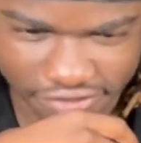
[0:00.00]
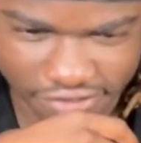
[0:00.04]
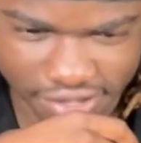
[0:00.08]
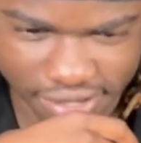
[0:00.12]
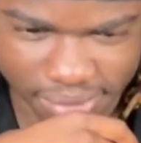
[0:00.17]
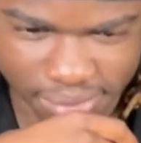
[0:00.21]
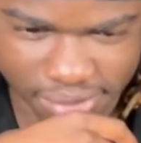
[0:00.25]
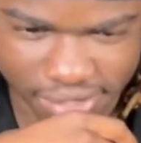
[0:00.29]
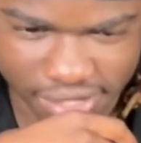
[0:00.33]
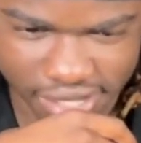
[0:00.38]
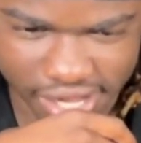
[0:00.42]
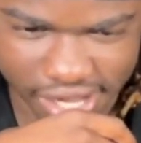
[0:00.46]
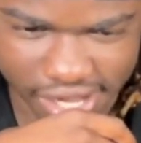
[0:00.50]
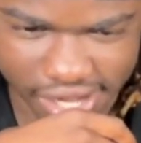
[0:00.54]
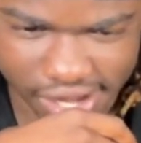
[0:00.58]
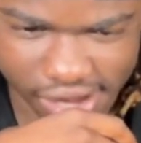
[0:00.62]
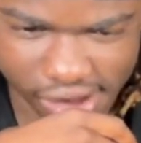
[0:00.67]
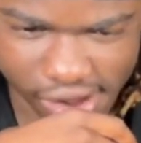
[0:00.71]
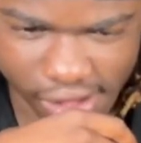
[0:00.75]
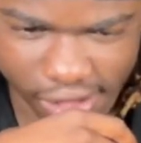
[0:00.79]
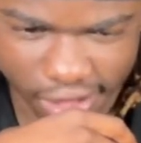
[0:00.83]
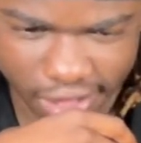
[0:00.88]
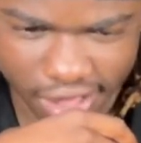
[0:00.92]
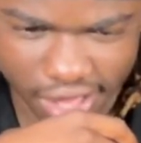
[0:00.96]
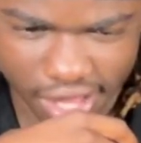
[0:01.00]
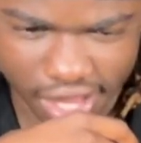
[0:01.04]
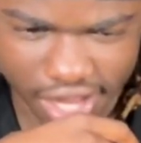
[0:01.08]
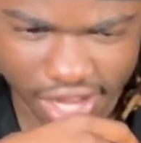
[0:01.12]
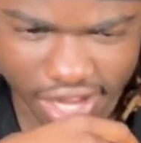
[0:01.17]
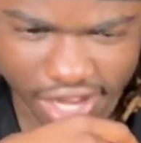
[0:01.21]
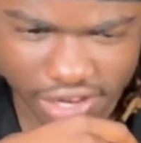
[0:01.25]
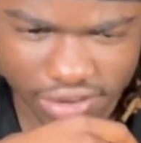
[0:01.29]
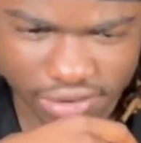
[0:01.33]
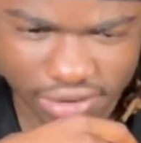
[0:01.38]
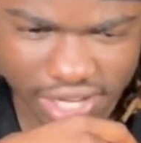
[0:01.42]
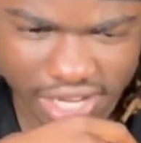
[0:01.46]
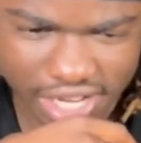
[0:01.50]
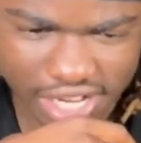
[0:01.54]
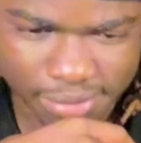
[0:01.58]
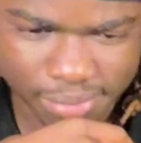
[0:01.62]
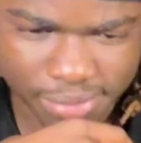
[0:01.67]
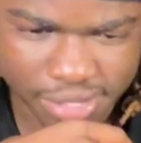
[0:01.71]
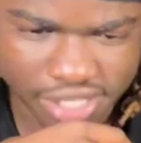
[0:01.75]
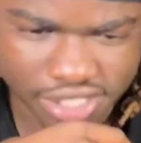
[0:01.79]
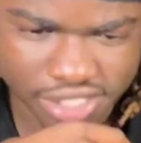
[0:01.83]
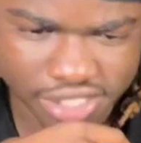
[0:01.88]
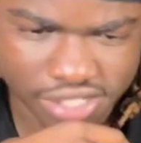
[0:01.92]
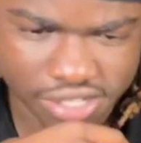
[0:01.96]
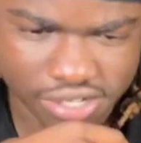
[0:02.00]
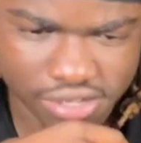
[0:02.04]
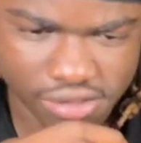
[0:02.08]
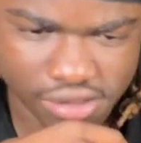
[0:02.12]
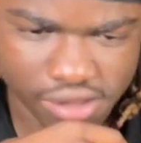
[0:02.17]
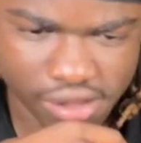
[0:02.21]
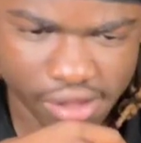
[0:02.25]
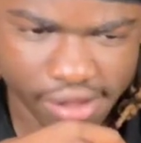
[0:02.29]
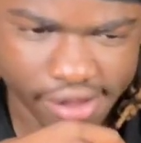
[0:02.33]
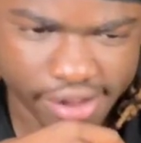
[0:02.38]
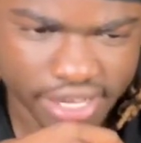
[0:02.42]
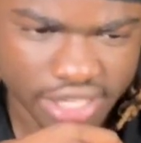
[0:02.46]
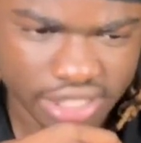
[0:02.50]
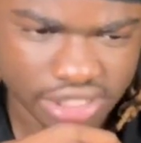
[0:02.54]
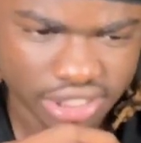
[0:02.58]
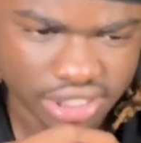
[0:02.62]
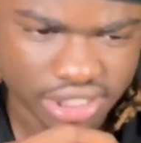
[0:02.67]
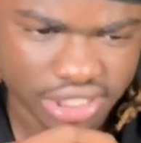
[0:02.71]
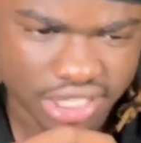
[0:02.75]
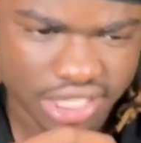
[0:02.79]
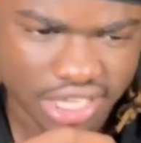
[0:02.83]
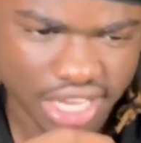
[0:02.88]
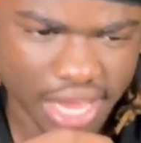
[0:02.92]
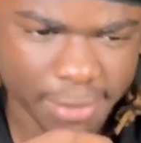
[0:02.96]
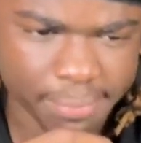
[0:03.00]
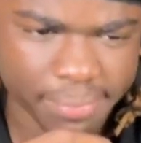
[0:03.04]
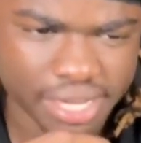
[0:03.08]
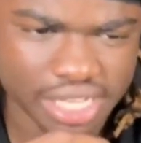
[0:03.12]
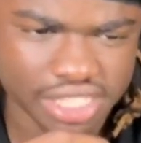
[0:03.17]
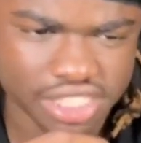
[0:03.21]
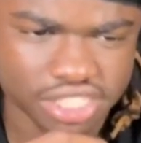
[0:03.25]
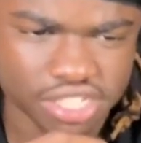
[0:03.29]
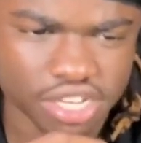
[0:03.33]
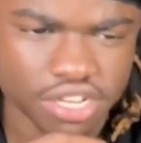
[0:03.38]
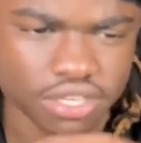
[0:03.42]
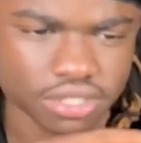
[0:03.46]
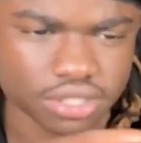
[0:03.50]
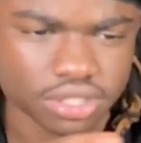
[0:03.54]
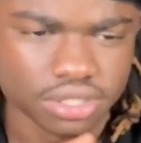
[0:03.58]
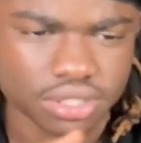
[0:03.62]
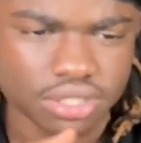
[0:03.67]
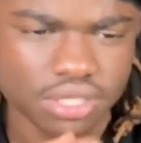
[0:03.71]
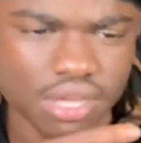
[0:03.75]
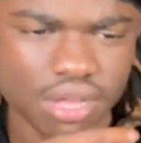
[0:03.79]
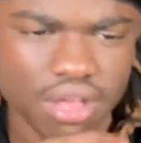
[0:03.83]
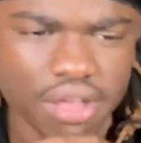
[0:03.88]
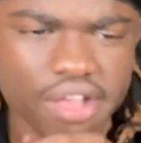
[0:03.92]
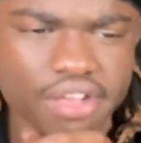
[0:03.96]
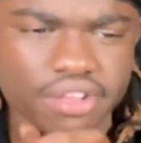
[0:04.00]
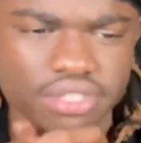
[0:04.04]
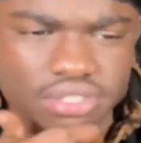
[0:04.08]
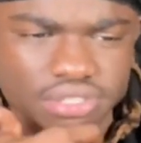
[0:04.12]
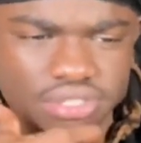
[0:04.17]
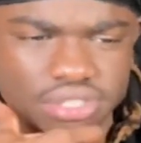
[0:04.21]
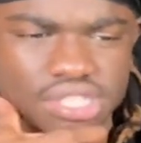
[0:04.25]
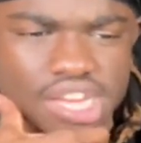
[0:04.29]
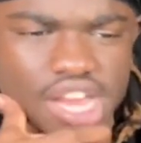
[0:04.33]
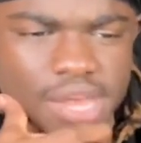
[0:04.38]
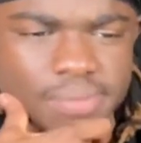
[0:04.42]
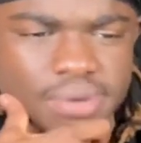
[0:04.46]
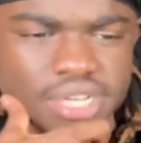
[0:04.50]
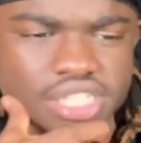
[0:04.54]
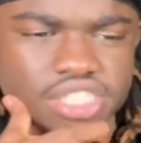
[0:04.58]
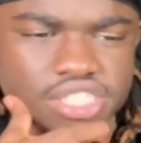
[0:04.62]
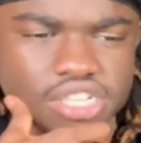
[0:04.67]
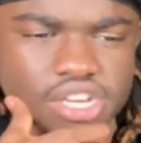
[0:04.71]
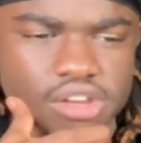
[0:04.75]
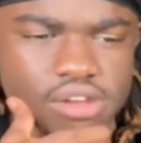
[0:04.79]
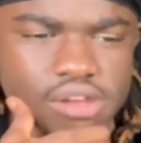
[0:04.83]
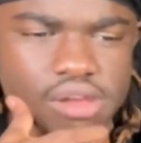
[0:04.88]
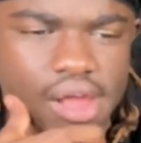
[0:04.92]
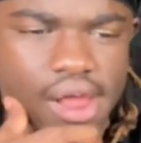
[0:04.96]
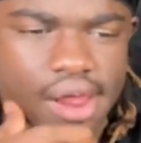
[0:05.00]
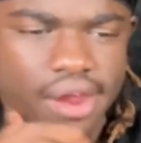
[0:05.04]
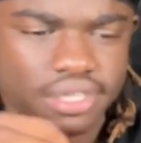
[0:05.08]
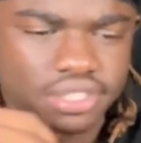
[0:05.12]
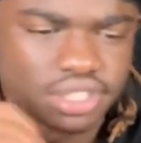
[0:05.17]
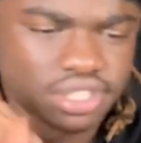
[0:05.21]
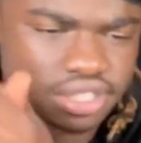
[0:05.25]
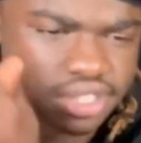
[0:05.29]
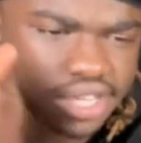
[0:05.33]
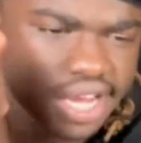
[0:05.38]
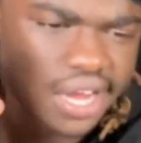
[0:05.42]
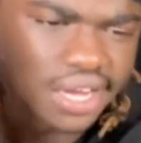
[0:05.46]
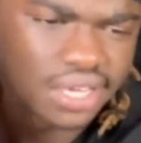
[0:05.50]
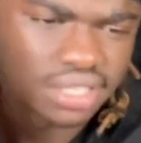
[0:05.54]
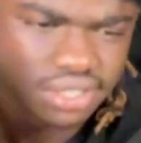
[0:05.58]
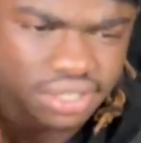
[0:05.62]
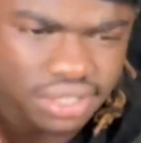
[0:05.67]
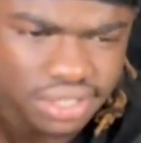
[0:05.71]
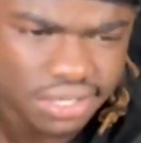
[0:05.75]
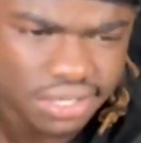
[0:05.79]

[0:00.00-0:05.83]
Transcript: you feel me? Like, I ain't gonna lie, that bit tough. Fly, hop out the car, I'm letting it spray. Well, V lack, I bet he gon' lay my